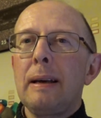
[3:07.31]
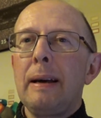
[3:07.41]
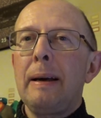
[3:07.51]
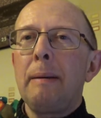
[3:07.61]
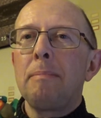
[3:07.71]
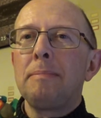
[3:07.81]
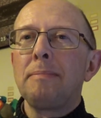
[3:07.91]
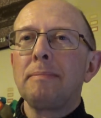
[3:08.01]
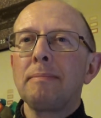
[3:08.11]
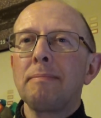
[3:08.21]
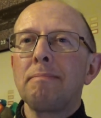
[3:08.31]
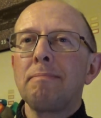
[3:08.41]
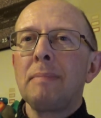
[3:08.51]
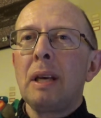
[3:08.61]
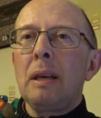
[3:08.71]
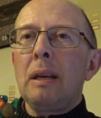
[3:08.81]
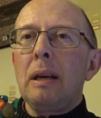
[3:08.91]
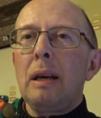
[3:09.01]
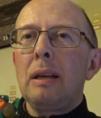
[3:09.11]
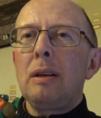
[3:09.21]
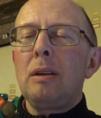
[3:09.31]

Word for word: Um, uh,